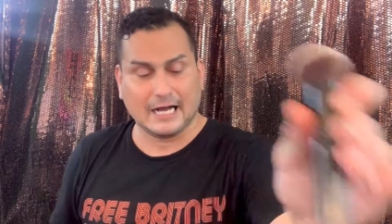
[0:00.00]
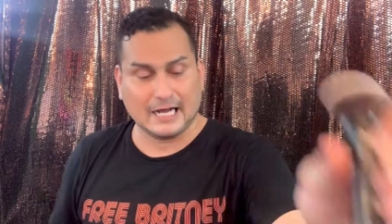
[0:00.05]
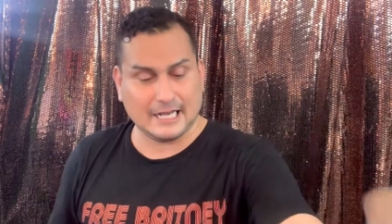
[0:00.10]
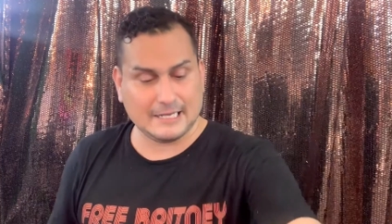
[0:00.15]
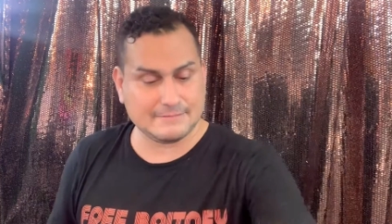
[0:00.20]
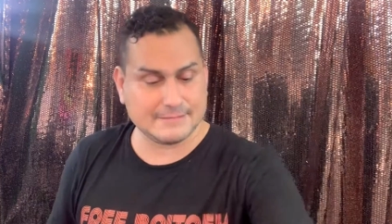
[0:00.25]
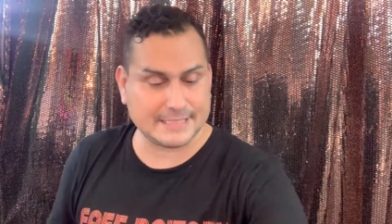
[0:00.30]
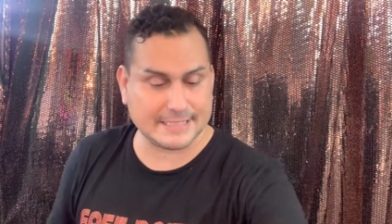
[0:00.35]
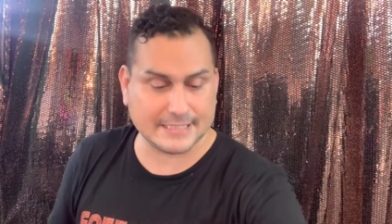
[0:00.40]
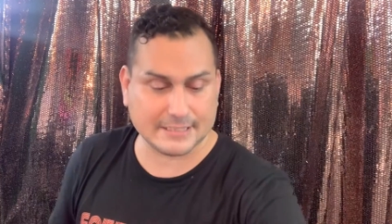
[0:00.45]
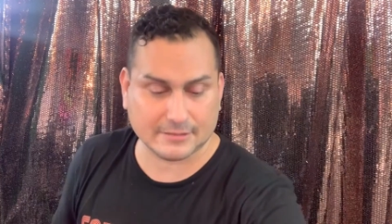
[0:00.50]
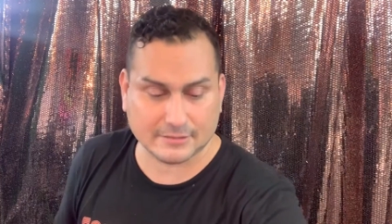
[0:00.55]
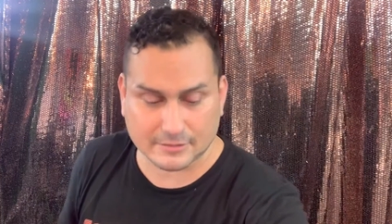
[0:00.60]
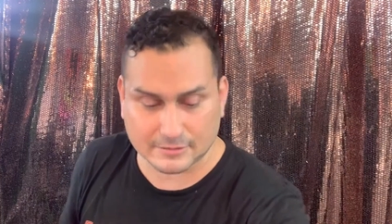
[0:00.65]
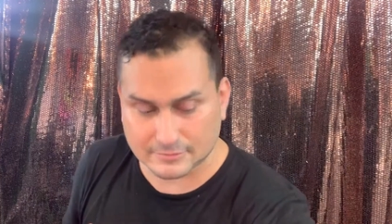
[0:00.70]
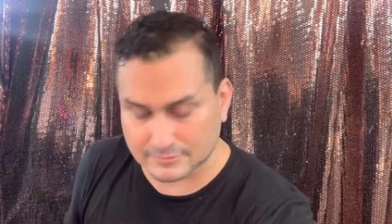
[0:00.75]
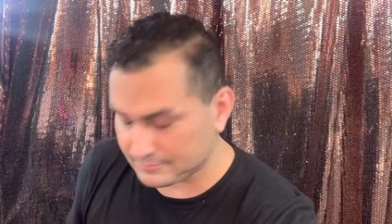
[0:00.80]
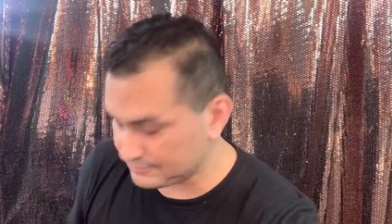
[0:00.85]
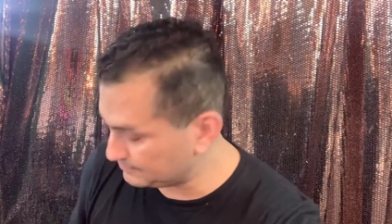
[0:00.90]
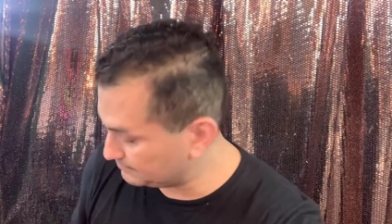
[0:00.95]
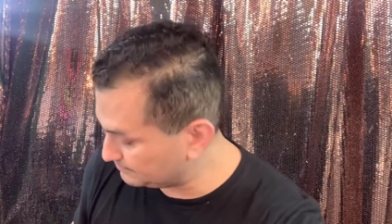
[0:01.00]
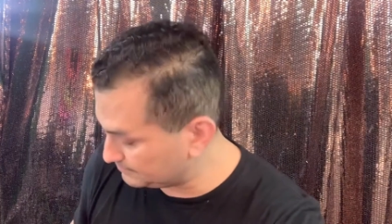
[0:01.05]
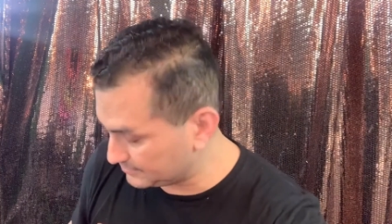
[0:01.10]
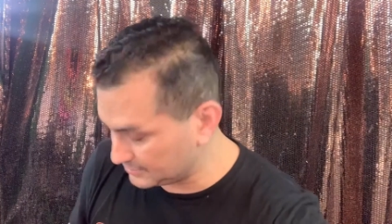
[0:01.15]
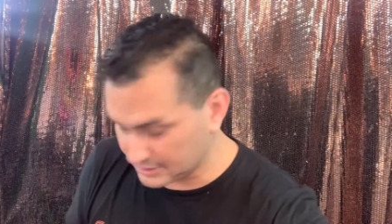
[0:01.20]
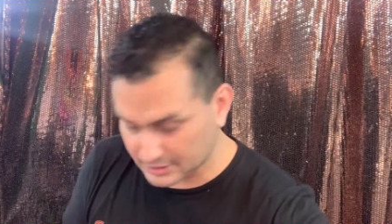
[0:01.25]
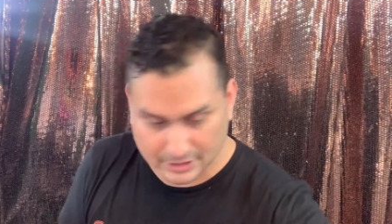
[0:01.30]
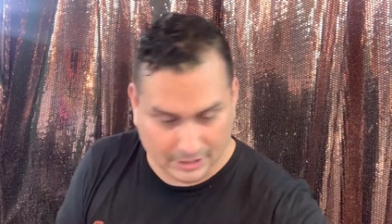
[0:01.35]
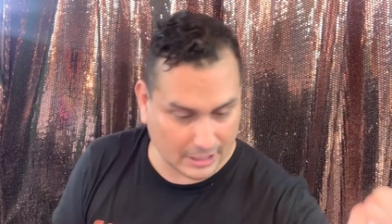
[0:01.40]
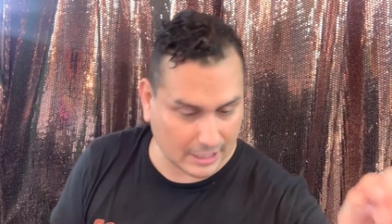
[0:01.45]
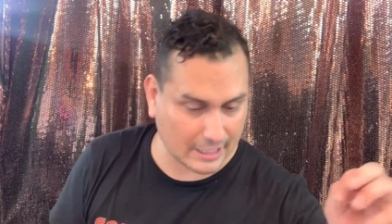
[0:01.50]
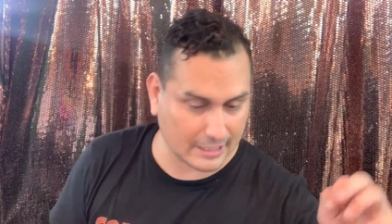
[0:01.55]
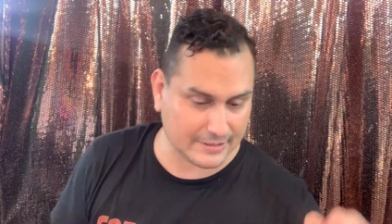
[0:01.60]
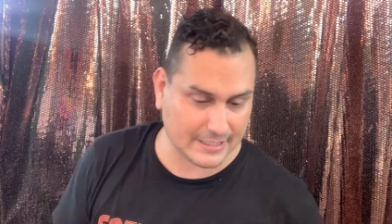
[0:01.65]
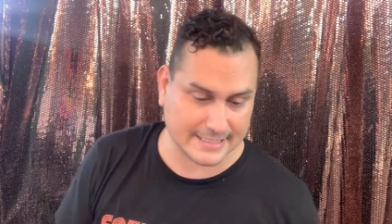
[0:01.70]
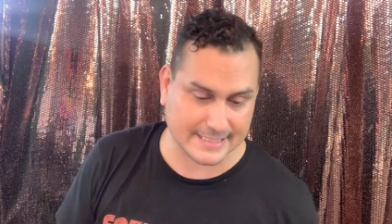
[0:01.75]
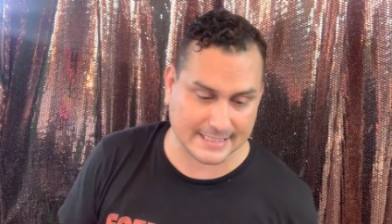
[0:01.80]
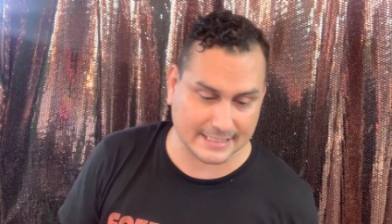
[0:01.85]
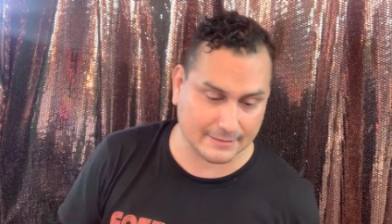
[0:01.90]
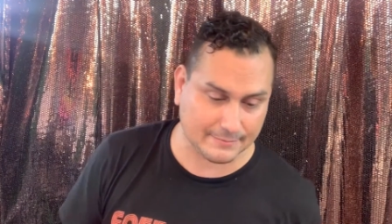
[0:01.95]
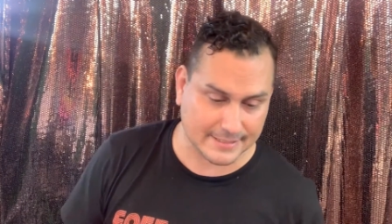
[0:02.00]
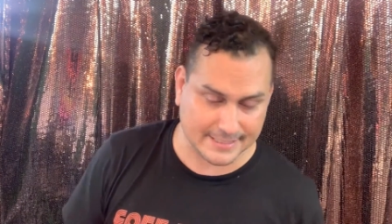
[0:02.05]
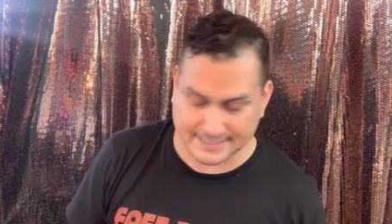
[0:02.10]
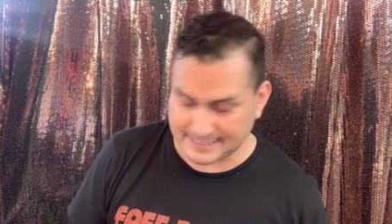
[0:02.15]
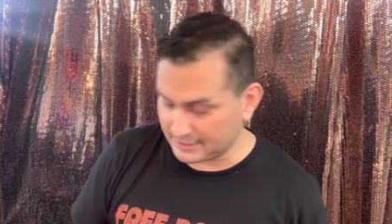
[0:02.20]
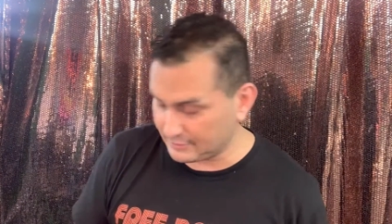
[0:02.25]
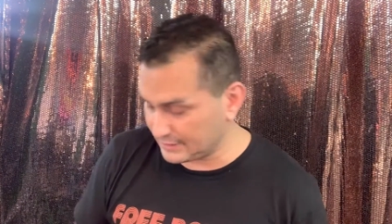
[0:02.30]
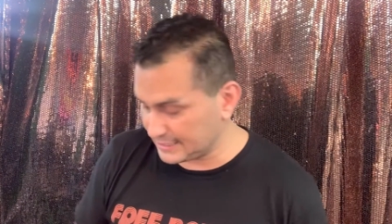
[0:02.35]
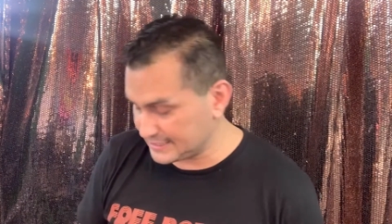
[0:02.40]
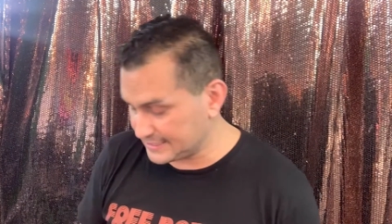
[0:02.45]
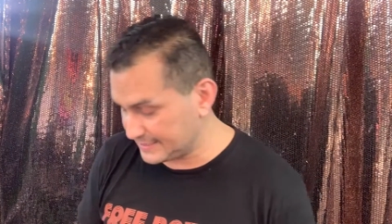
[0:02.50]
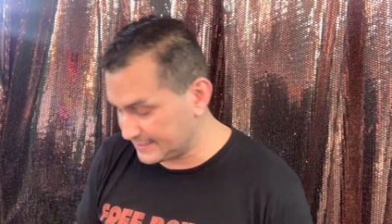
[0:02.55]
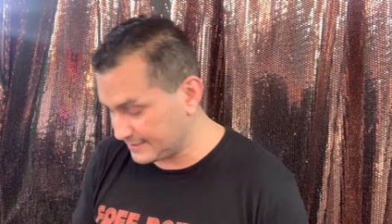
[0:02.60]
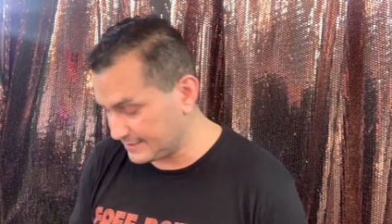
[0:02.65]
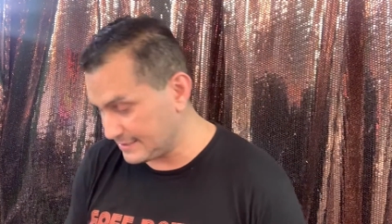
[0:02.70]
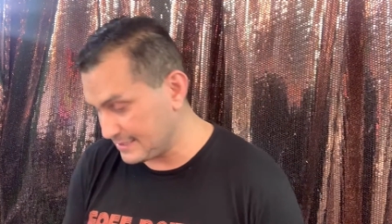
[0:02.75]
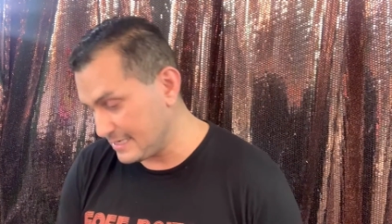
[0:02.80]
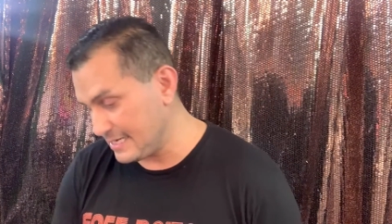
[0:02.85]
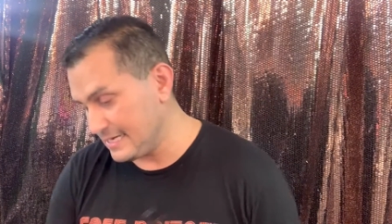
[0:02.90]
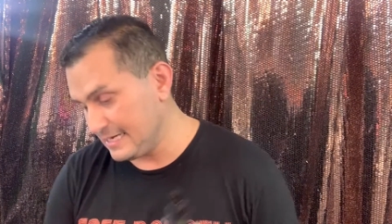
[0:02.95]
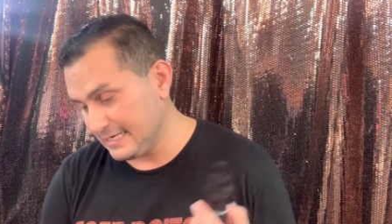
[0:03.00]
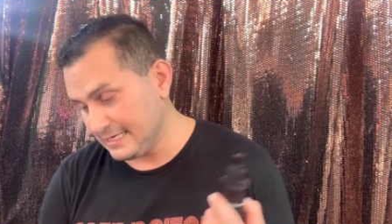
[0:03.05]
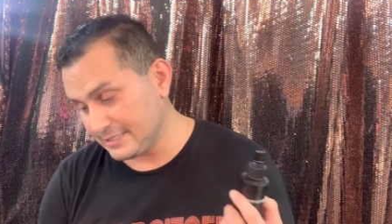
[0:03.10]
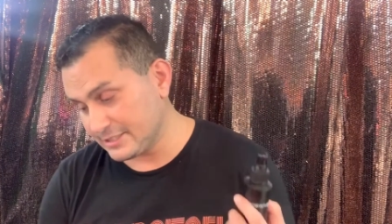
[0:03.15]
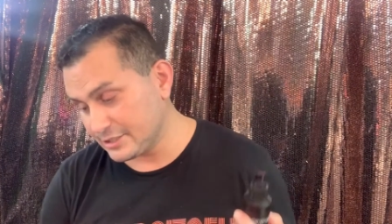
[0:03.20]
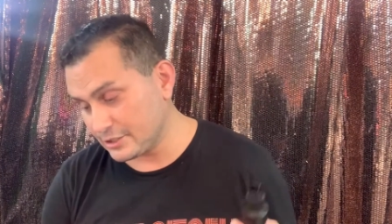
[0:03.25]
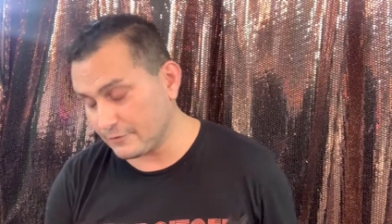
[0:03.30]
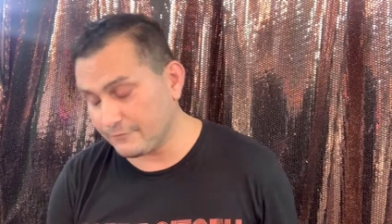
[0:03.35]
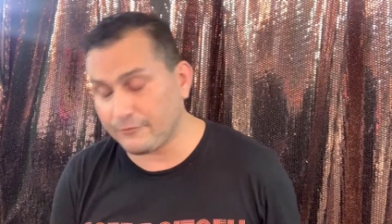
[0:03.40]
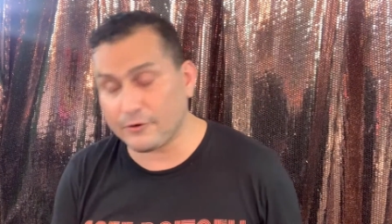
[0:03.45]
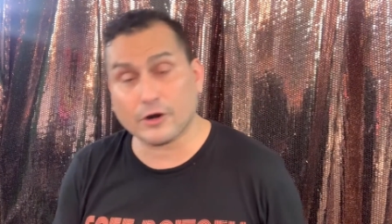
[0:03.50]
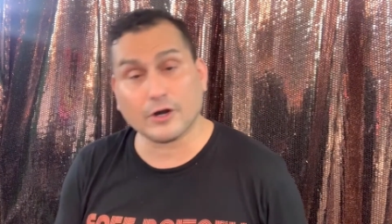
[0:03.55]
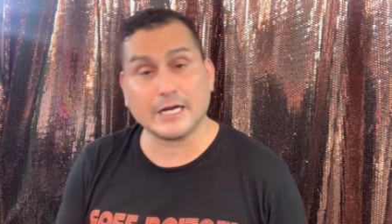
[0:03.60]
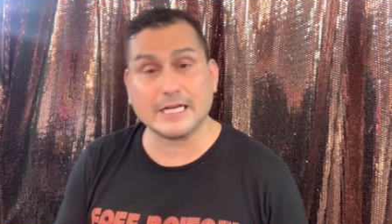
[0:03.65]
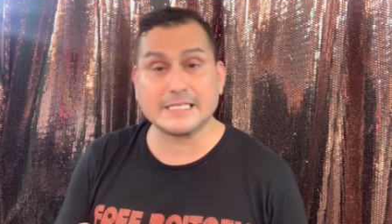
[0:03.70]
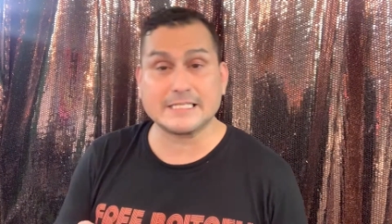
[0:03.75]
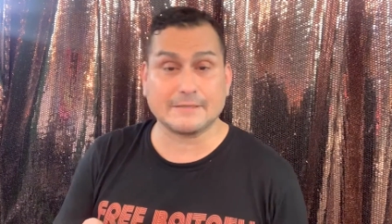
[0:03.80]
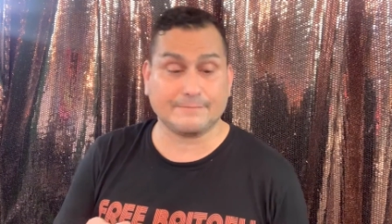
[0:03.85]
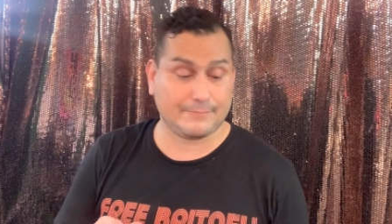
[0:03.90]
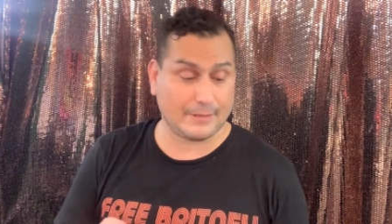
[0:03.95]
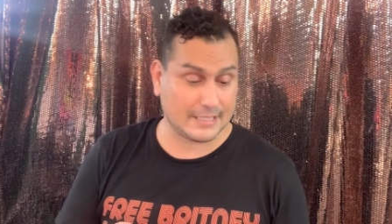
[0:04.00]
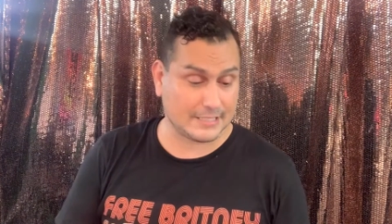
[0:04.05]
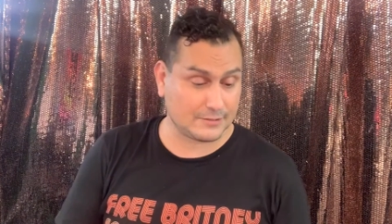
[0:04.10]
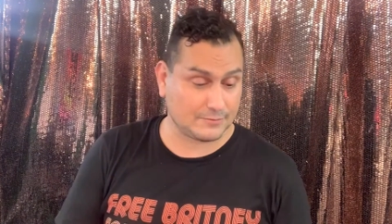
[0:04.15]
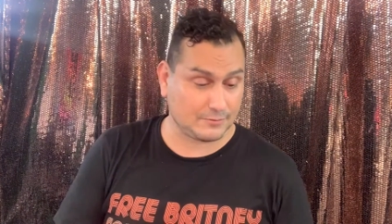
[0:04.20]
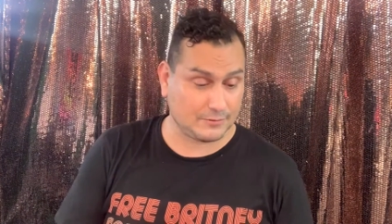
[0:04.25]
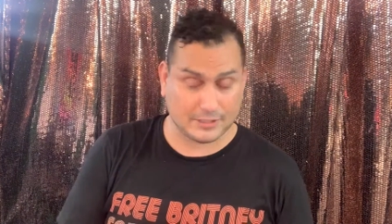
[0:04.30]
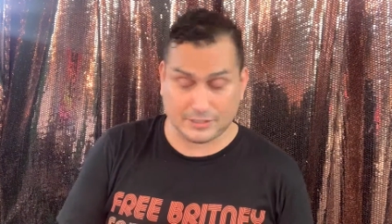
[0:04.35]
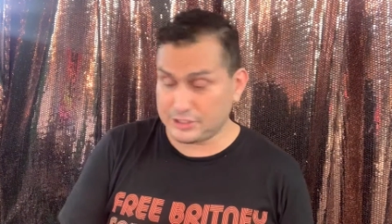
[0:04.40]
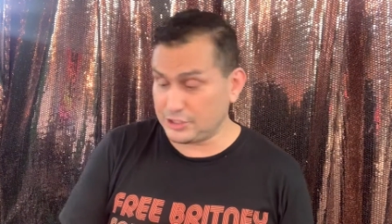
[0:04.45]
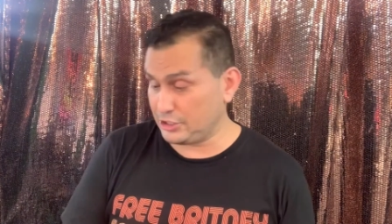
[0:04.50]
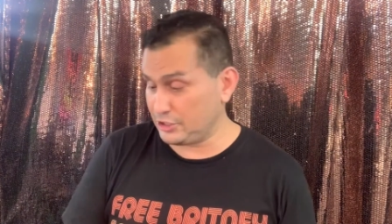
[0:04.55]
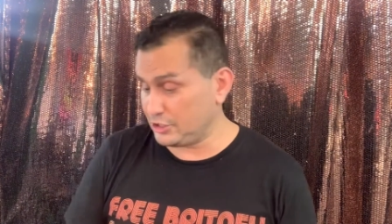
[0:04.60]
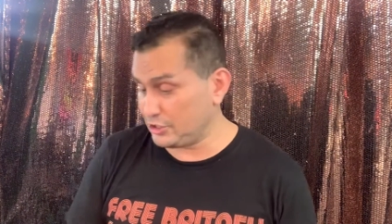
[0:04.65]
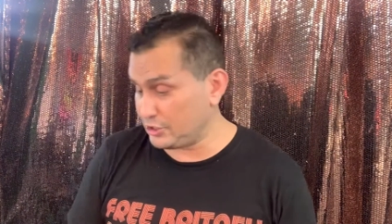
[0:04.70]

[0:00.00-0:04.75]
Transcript: I'm still, the Cinema Secrets so far is the best one to